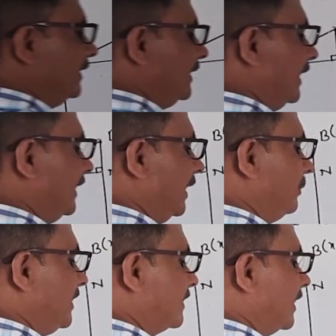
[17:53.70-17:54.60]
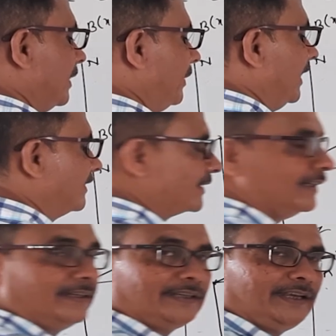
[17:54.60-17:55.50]
NM is same as
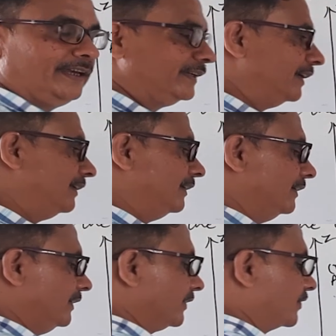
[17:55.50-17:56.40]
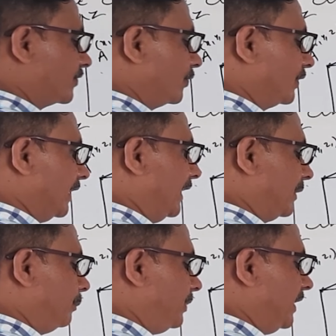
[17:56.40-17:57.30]
AL. So
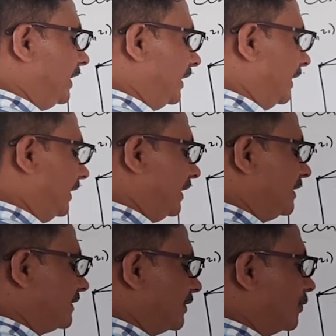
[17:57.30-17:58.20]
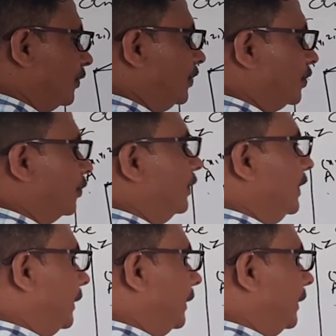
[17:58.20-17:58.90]
that BN is equal to